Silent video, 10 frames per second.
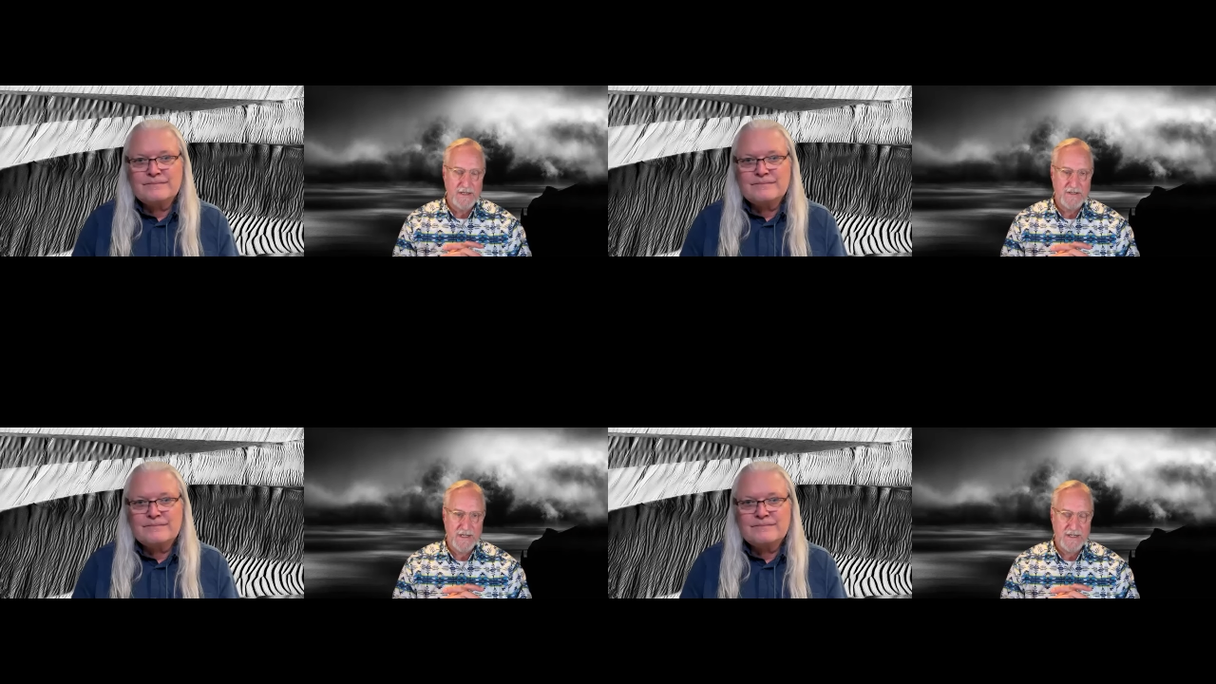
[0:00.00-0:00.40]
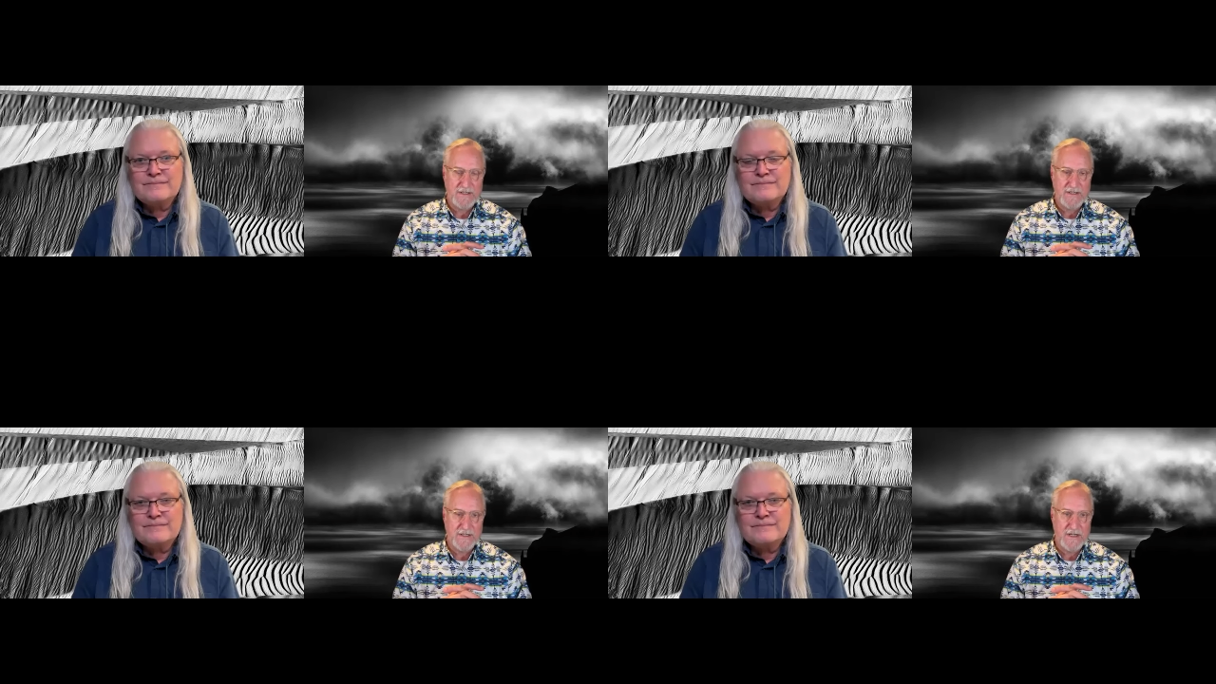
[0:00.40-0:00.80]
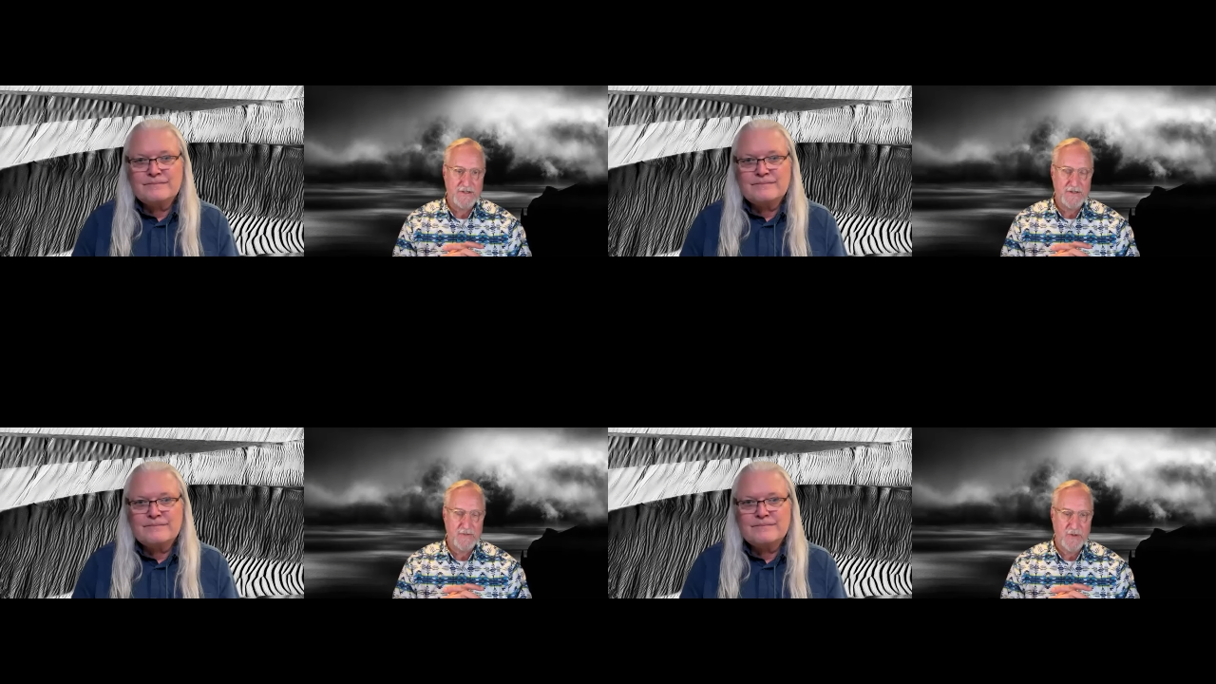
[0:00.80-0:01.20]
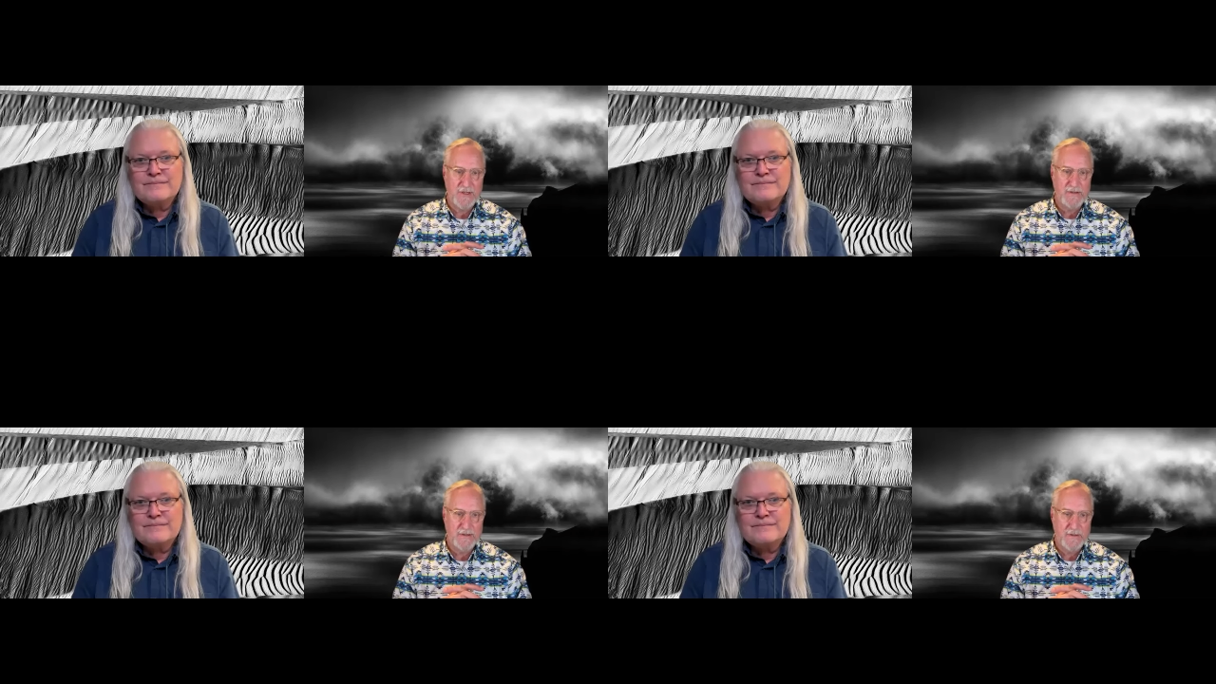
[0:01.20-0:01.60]
Speaker 1: that because that's essentially
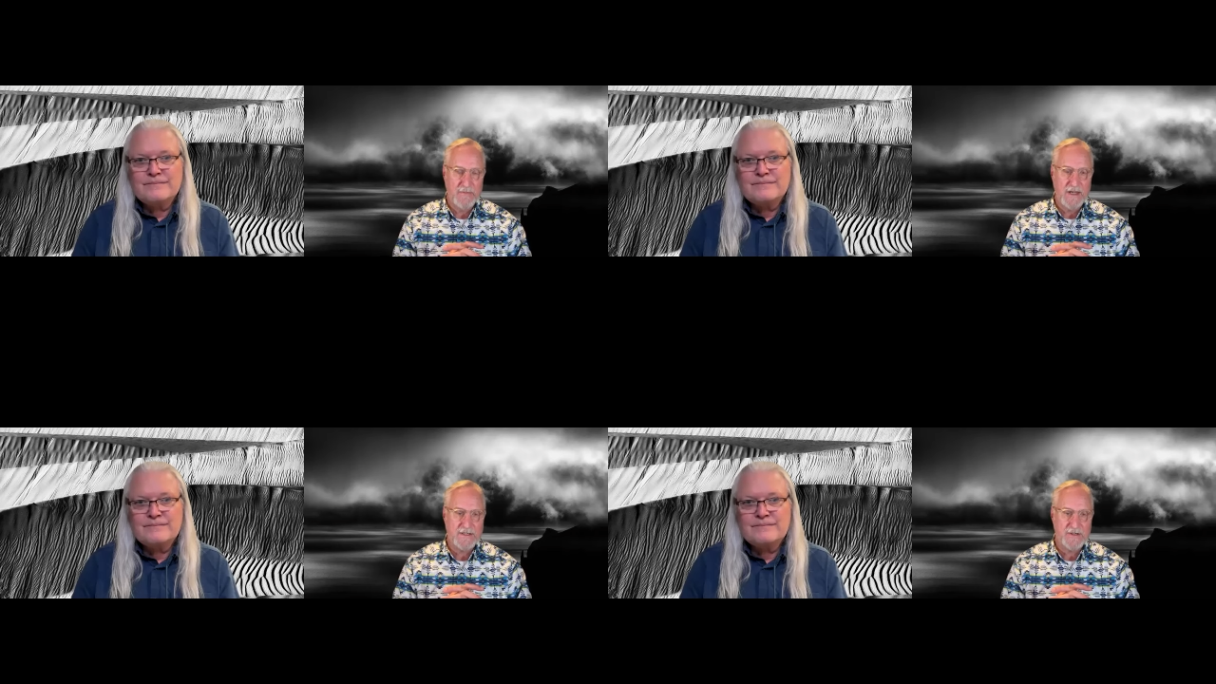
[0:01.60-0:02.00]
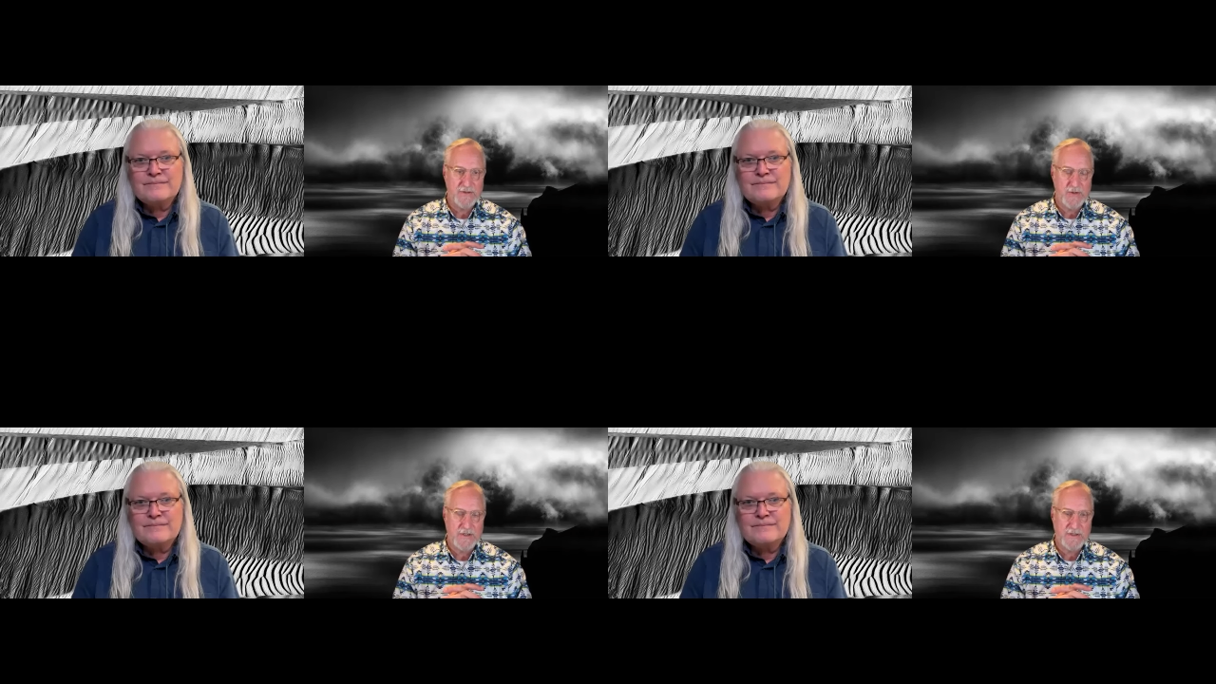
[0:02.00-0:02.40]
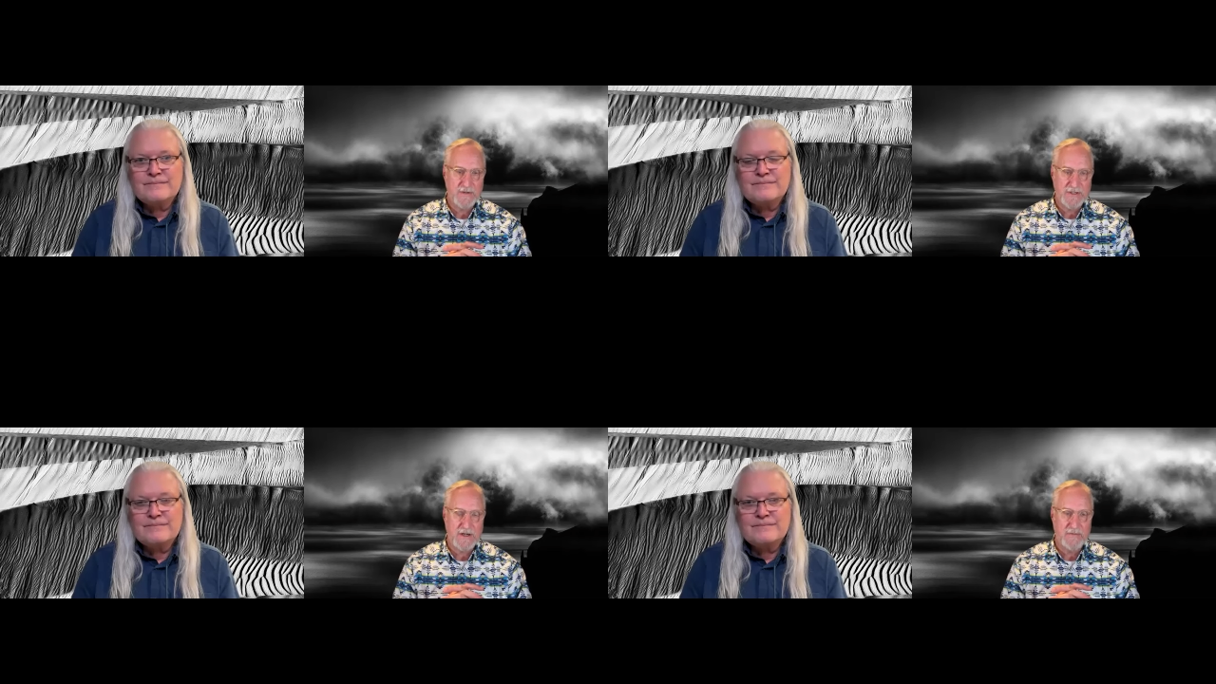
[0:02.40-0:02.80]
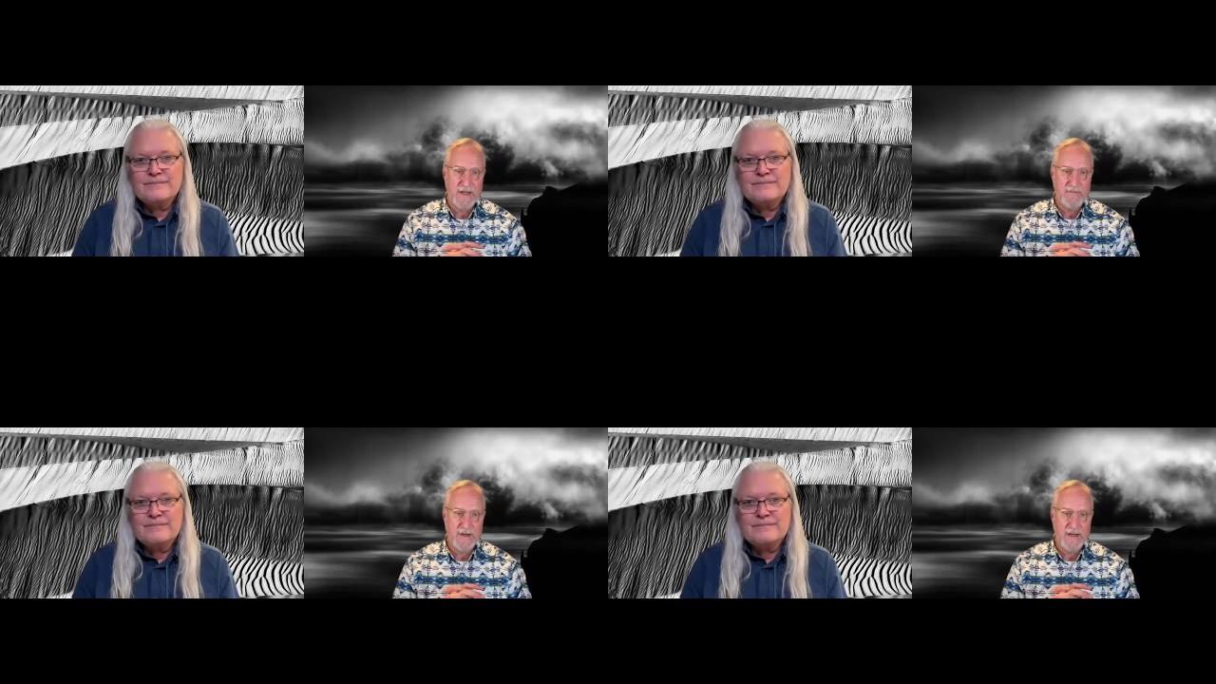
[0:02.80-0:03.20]
what the message was that was on
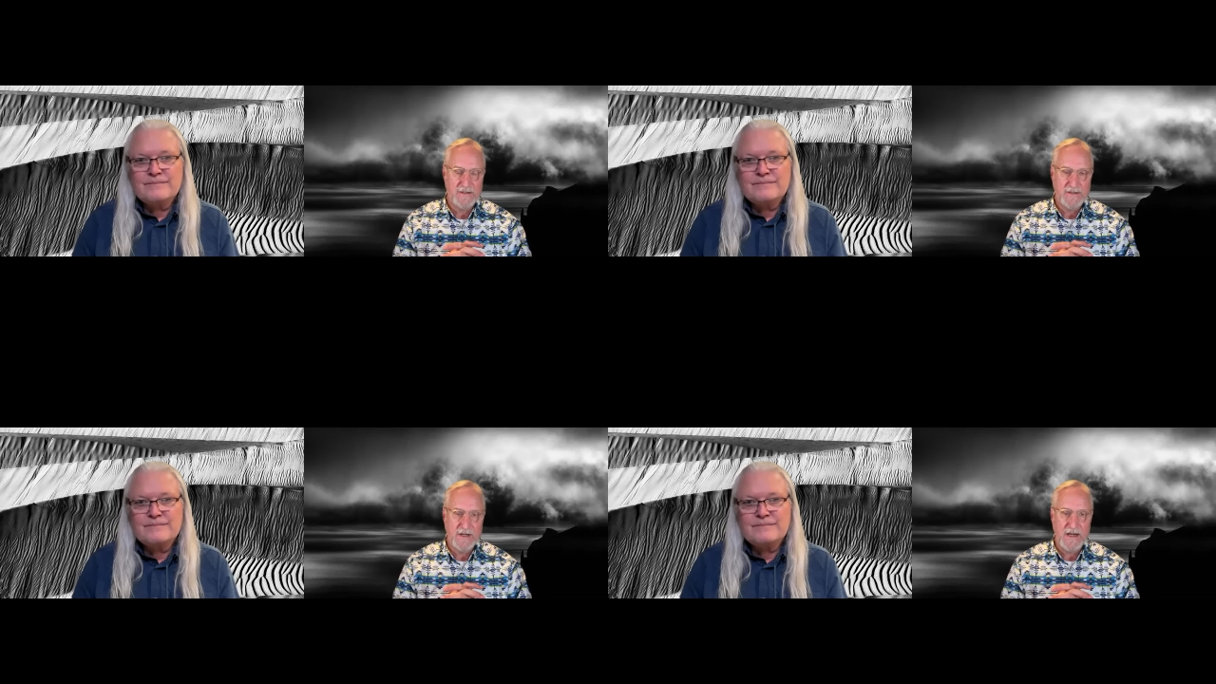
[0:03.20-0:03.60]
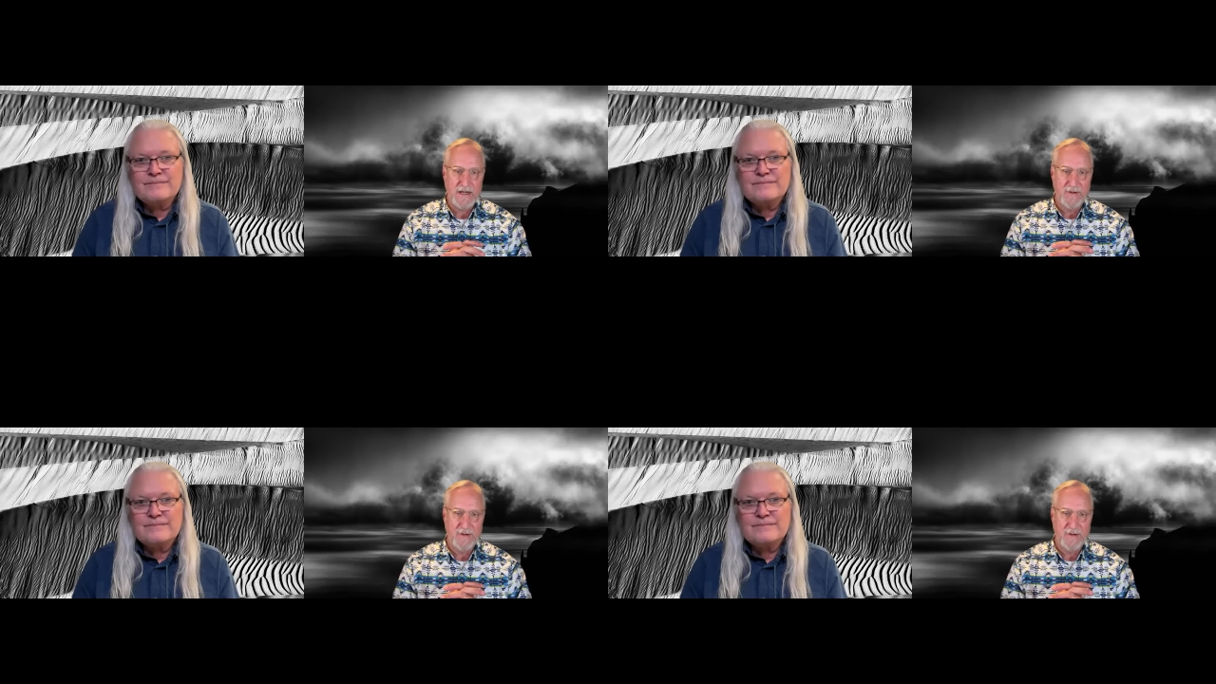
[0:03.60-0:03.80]
my mind to talk